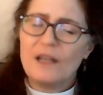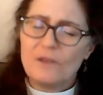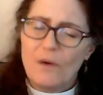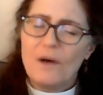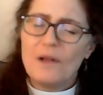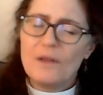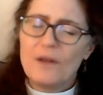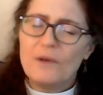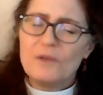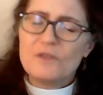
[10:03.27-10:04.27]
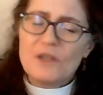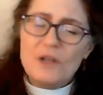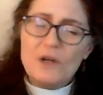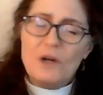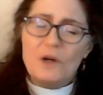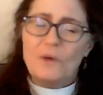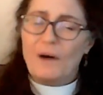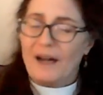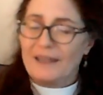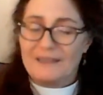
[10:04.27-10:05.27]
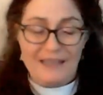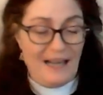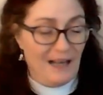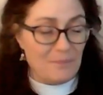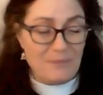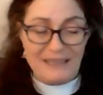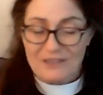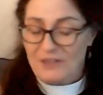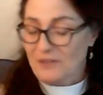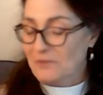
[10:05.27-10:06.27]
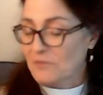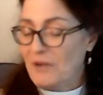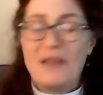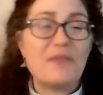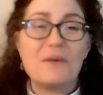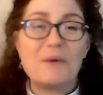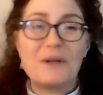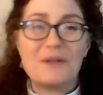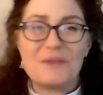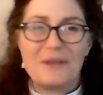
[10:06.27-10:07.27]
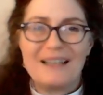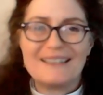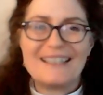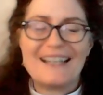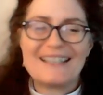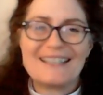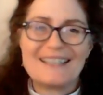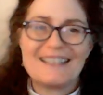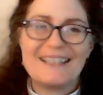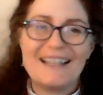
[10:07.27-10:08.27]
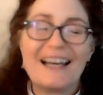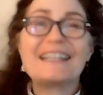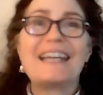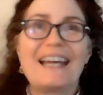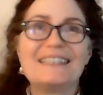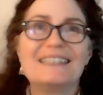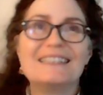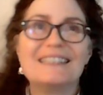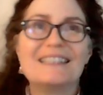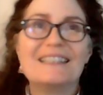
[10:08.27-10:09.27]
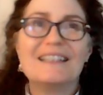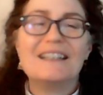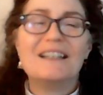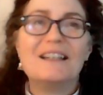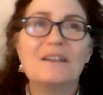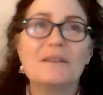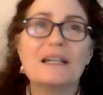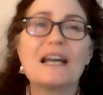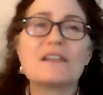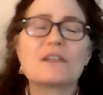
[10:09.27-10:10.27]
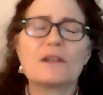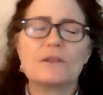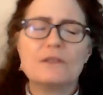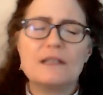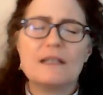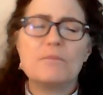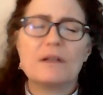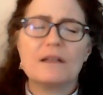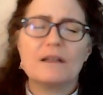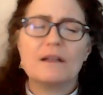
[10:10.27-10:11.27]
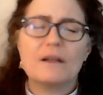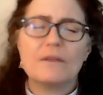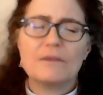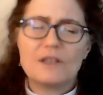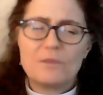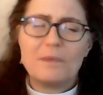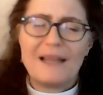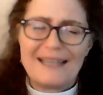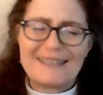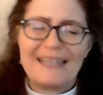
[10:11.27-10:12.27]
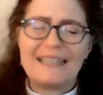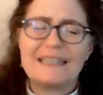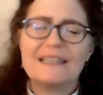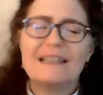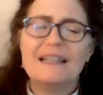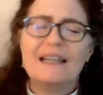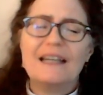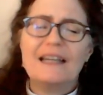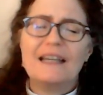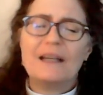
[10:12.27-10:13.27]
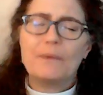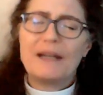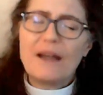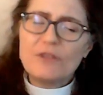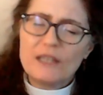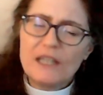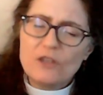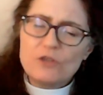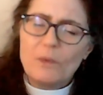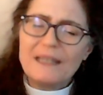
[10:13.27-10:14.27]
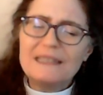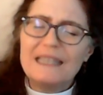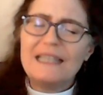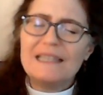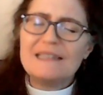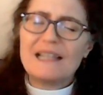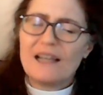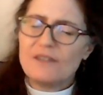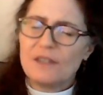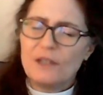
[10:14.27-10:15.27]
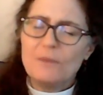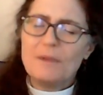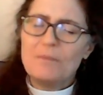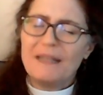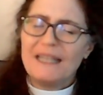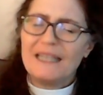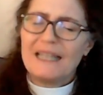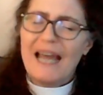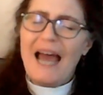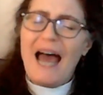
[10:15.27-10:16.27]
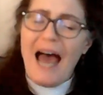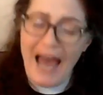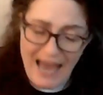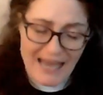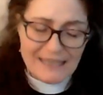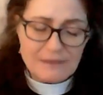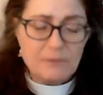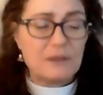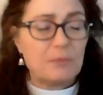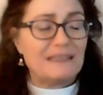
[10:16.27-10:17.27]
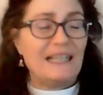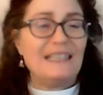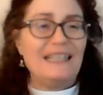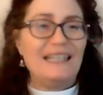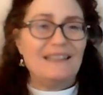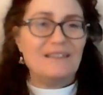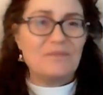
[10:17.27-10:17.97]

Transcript: and all those who are helping to run the world around us. Again, we ask your deep, rich blessing. Whatever each one needs as a human being and with what they need